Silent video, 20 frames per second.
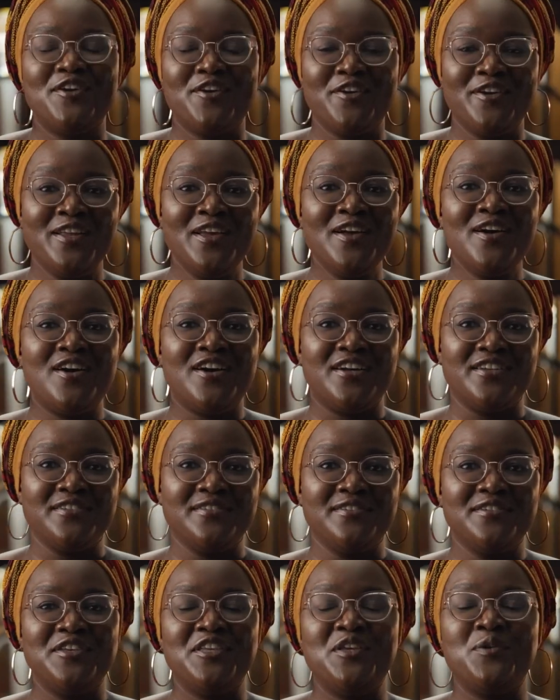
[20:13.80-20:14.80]
Earlier
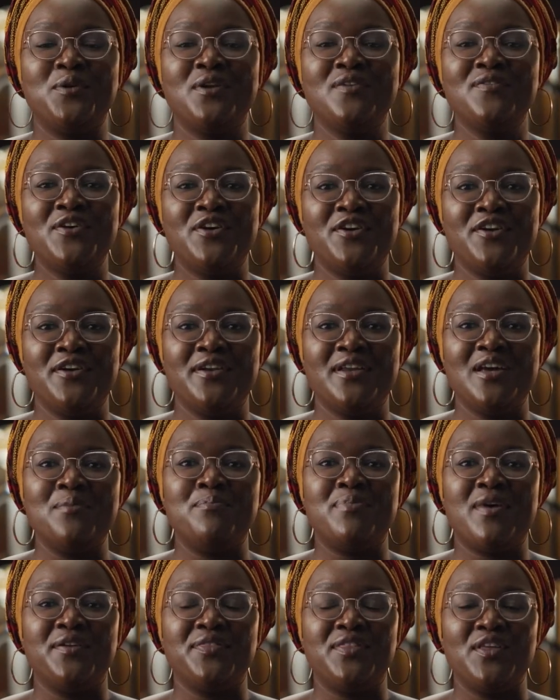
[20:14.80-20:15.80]
on, you would have heard
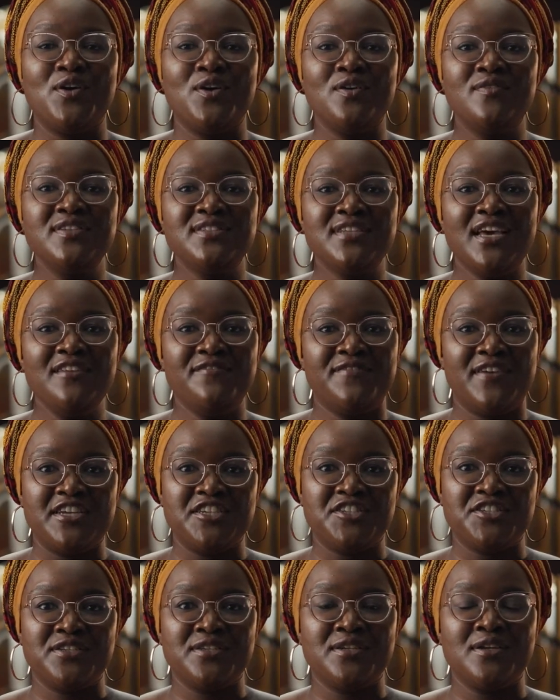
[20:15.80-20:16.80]
about the oversight
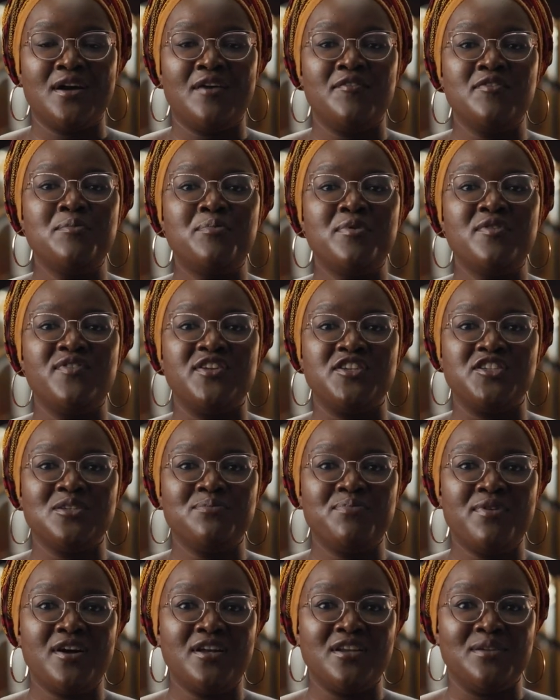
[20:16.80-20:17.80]
function of the Provincial
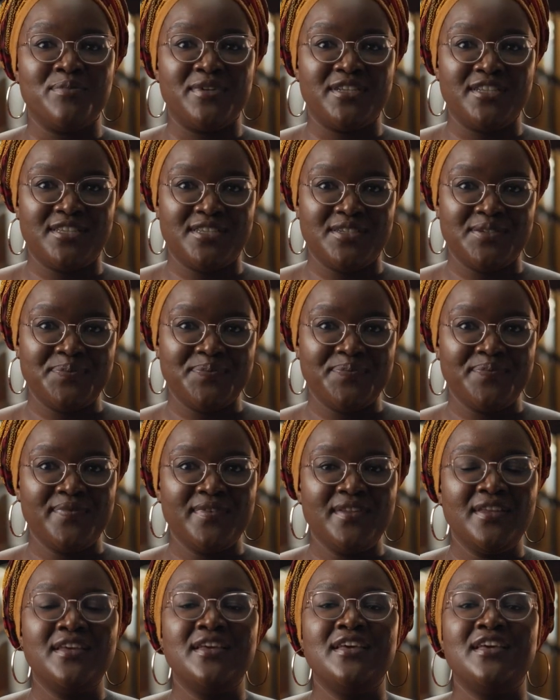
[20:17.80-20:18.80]
Parliament.
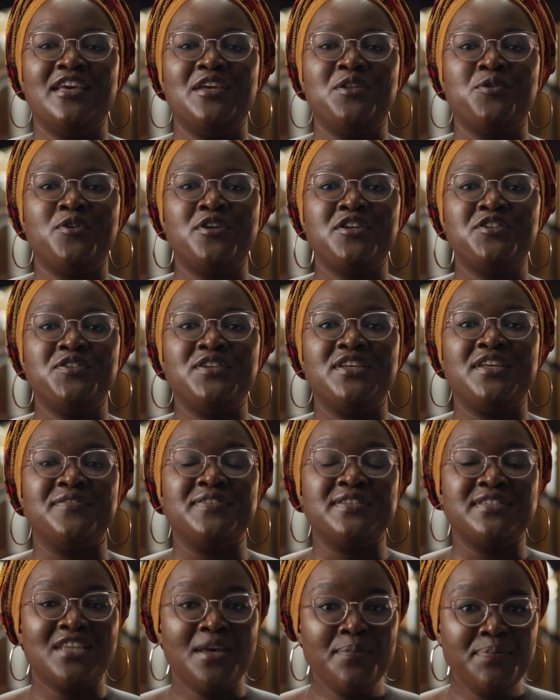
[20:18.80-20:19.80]
In order to give
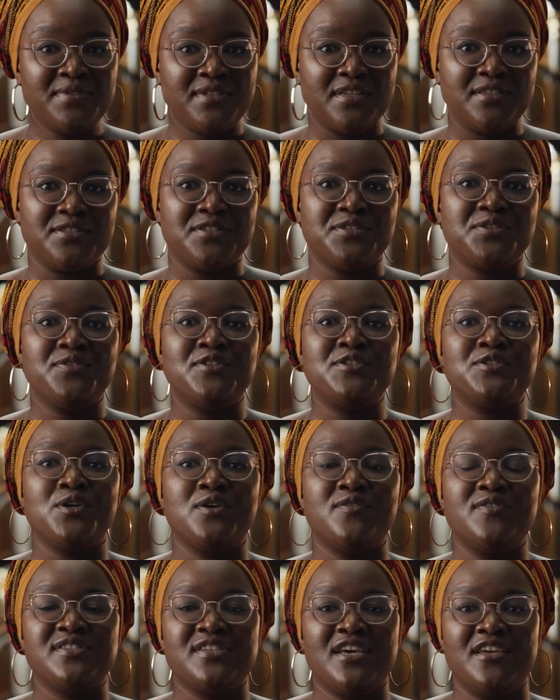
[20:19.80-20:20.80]
substance to this
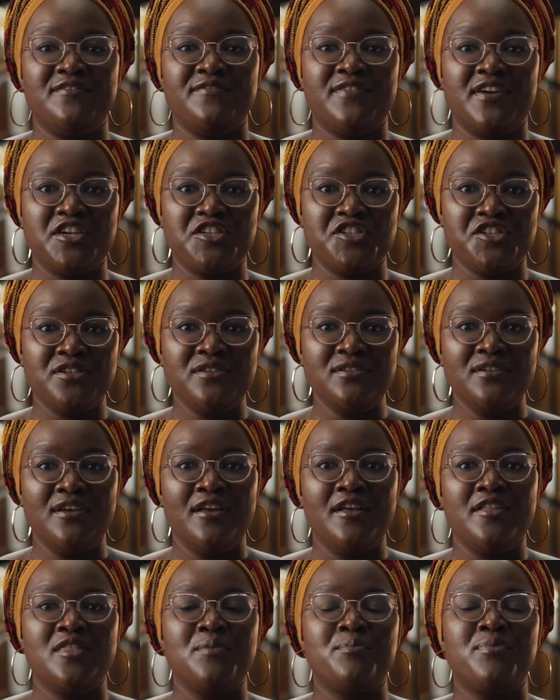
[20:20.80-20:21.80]
oversight function,
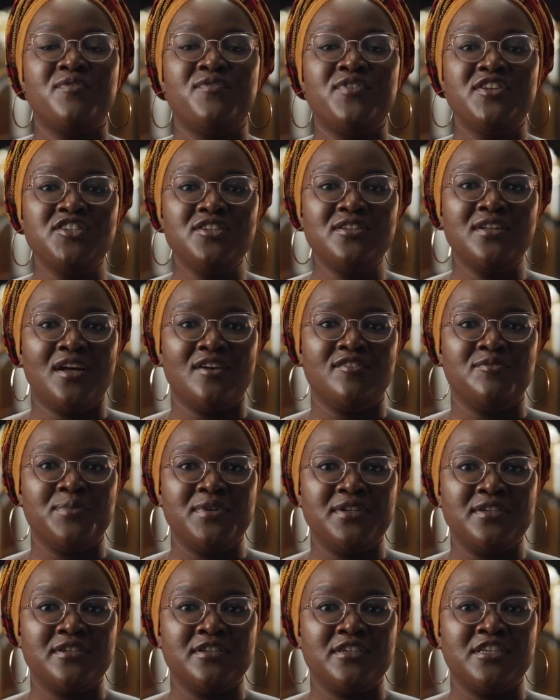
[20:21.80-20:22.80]
the provincial
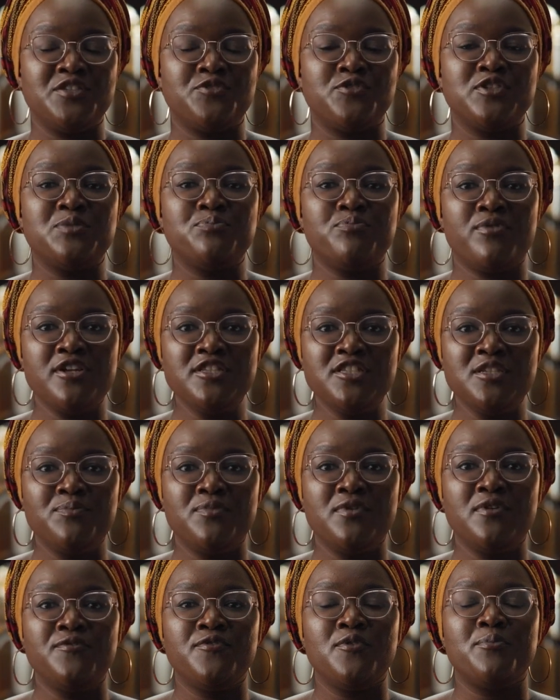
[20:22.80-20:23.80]
government is
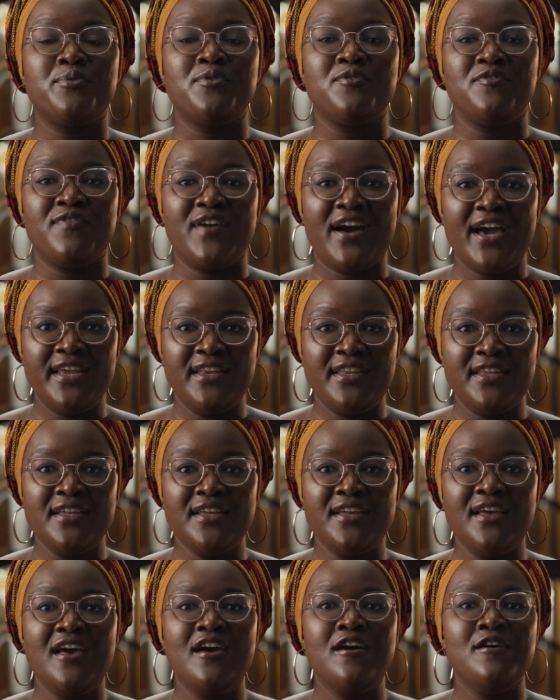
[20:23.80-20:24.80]
responsible for
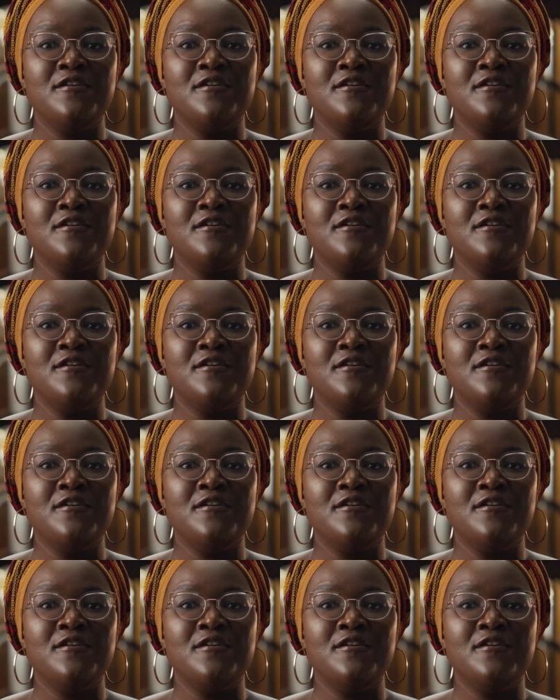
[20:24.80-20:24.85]
providing